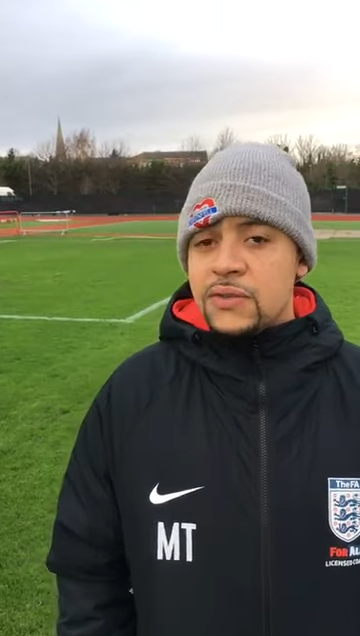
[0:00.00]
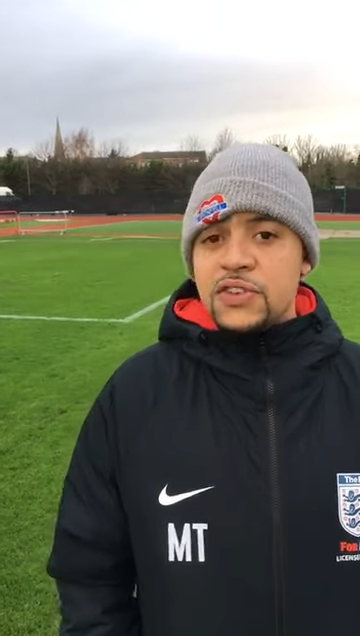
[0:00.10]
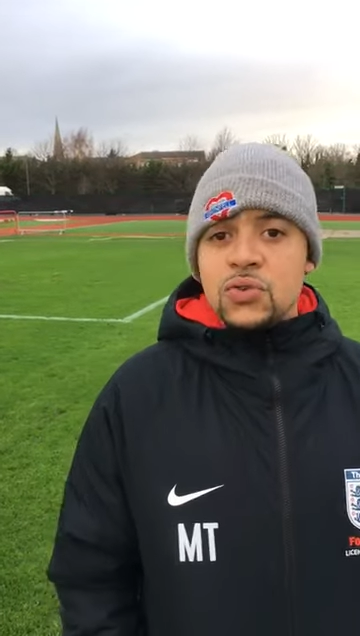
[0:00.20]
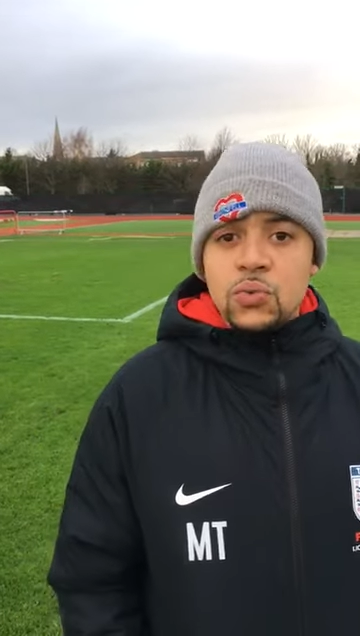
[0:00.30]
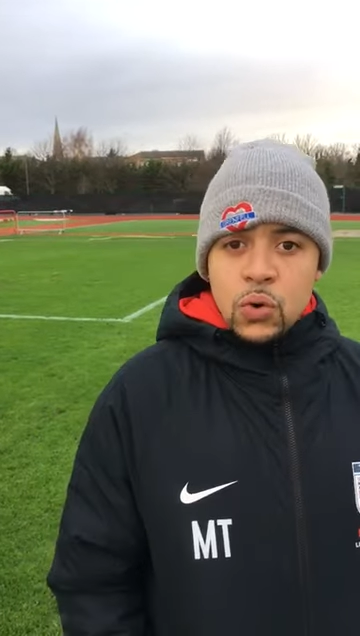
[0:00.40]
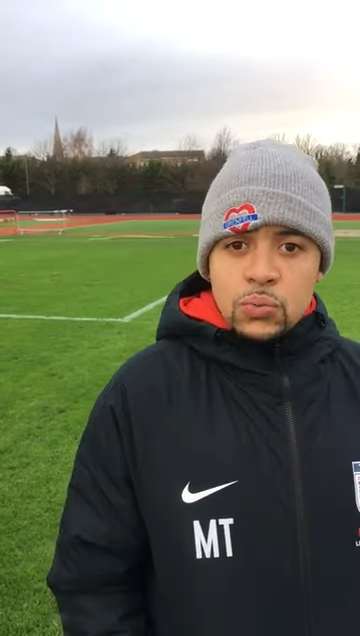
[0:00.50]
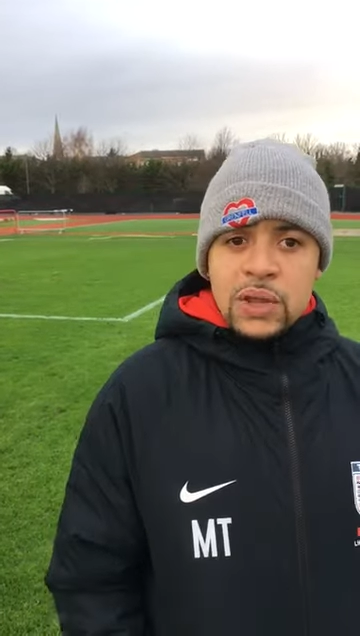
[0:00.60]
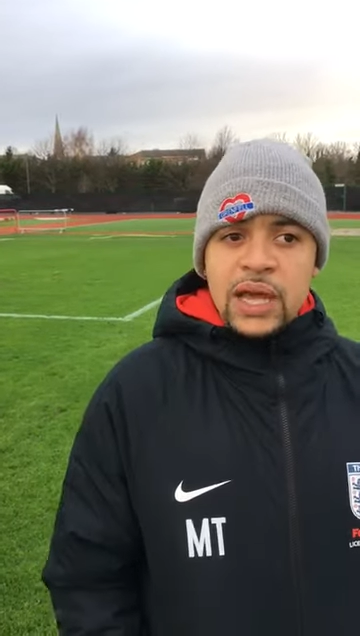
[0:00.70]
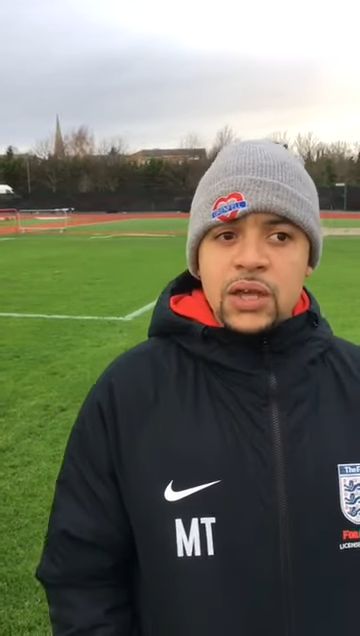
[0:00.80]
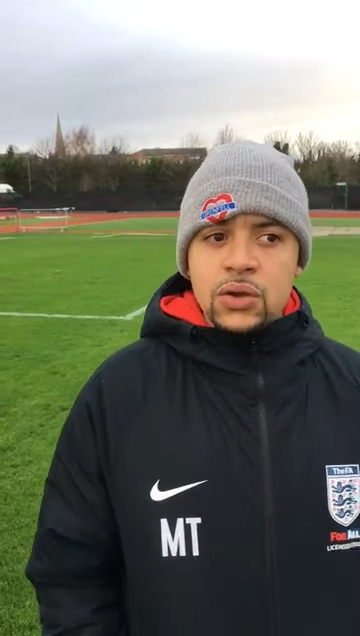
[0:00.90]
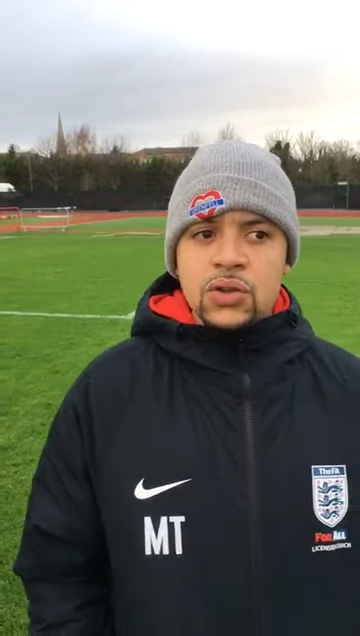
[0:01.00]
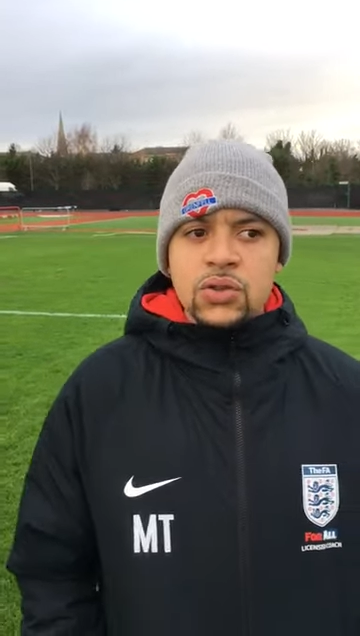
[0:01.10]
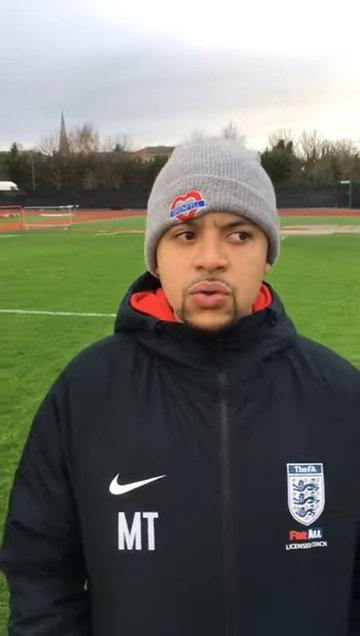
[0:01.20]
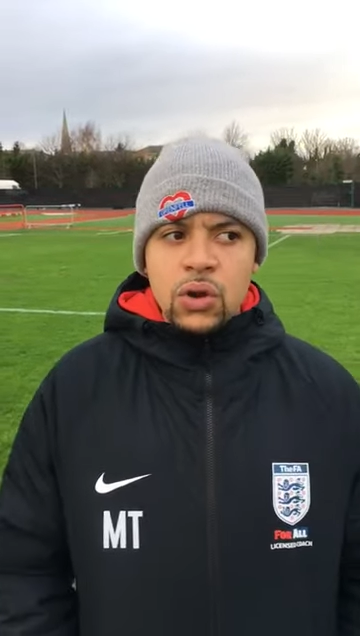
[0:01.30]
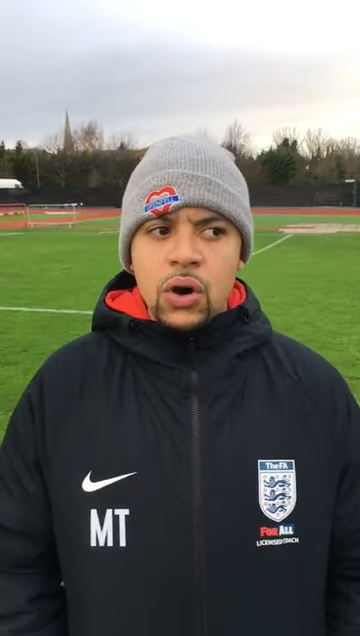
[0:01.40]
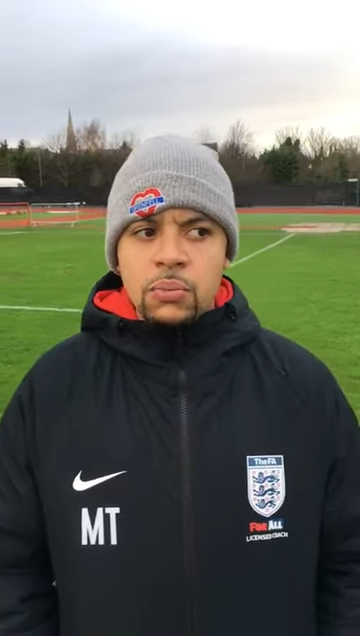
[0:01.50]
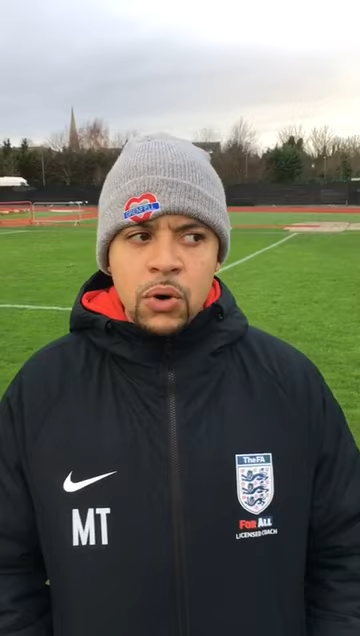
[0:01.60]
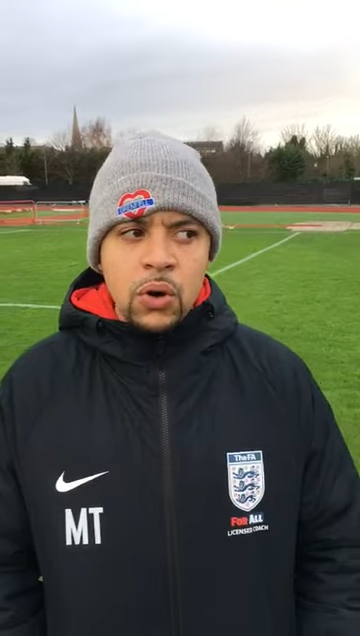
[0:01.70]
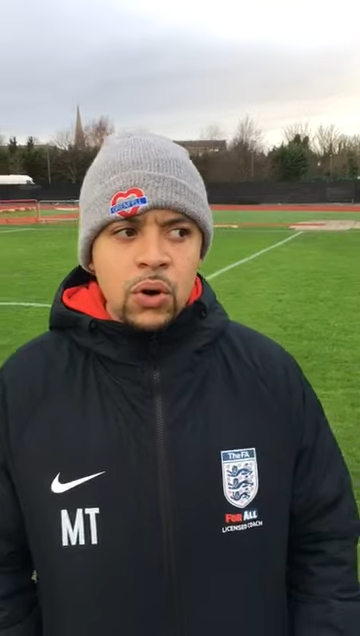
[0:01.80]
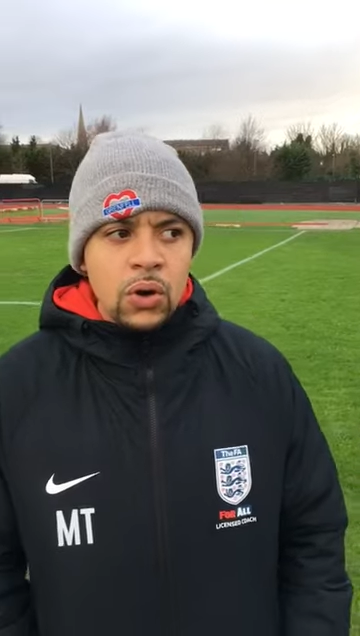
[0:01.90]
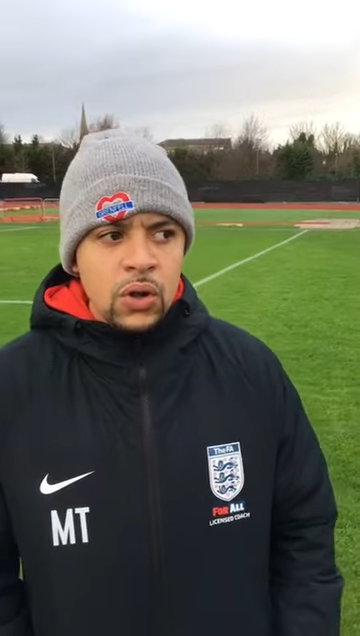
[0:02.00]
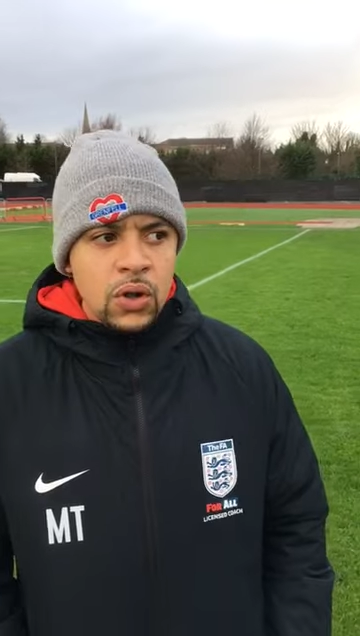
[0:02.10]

If it's a warm day, you can do a lot more,